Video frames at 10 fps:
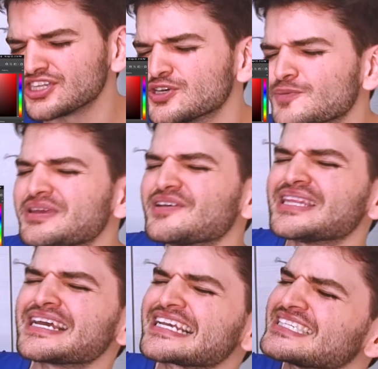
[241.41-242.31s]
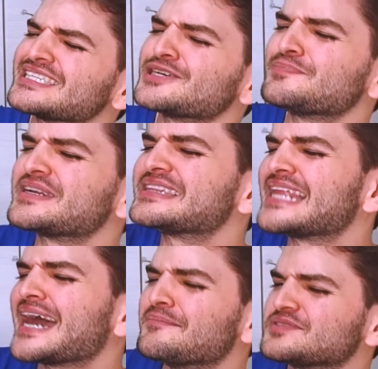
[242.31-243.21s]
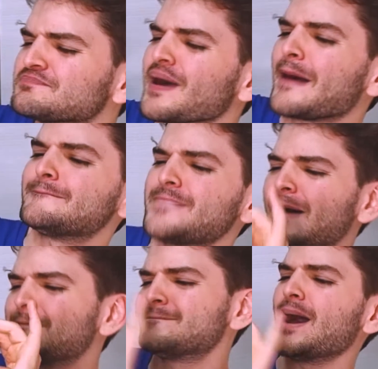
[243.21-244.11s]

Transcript: a little bit of licks, a little bit of laps, and bop, bop,